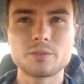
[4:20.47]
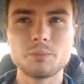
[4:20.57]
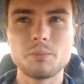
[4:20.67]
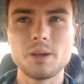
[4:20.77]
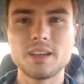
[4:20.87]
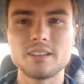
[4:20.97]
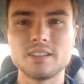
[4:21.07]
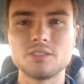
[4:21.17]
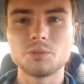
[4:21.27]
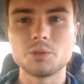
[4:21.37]
for me at
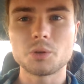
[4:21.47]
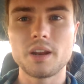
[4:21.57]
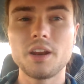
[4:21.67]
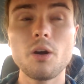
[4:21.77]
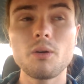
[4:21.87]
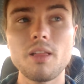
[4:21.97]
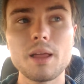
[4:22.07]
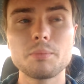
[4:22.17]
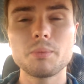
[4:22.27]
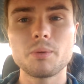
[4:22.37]
least to enjoy it. I know a
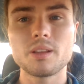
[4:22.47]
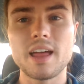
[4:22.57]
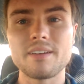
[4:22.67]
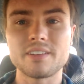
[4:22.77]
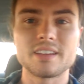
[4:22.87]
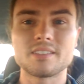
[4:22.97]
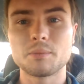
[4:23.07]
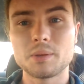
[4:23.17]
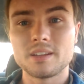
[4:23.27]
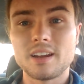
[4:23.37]
lot of people are laughing at
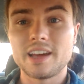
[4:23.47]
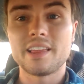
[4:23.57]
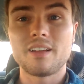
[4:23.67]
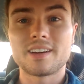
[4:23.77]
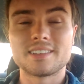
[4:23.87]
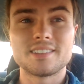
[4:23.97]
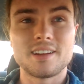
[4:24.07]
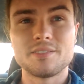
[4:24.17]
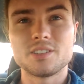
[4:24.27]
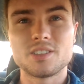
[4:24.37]
some of the dialogue and
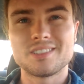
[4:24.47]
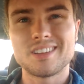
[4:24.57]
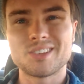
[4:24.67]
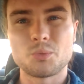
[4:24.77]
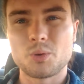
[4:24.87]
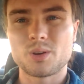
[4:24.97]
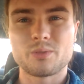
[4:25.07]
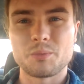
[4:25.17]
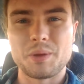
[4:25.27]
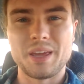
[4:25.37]
stuff. It just doesn't work
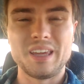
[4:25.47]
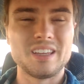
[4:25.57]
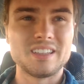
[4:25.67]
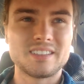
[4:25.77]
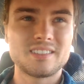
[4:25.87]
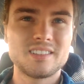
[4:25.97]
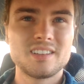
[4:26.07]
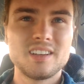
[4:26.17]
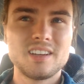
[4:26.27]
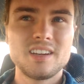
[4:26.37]
for me. It's
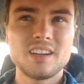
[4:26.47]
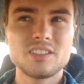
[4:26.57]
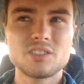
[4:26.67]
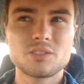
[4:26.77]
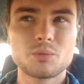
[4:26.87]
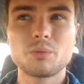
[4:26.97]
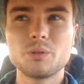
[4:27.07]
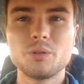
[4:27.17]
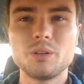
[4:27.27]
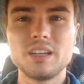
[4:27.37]
just
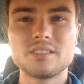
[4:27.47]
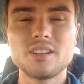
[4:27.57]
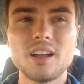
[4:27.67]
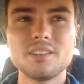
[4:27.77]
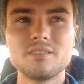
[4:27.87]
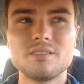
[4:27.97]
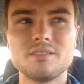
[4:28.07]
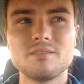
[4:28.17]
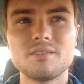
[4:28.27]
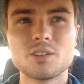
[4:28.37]
crude. It's not
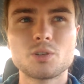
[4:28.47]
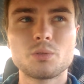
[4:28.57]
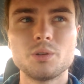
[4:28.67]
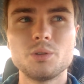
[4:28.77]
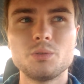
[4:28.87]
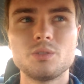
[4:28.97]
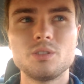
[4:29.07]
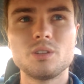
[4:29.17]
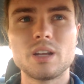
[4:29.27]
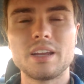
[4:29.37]
crude,
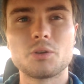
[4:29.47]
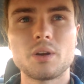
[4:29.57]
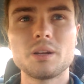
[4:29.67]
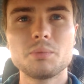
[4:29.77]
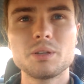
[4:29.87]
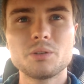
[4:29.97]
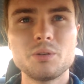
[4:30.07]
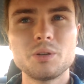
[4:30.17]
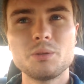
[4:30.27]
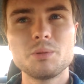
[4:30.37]
incredibly
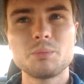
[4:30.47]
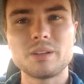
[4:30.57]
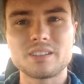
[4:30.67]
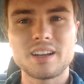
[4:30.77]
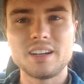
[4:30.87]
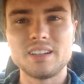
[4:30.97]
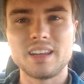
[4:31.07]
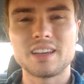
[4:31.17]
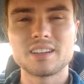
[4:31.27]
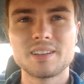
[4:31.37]
crude humor, but it's kind of
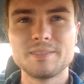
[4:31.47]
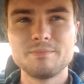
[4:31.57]
like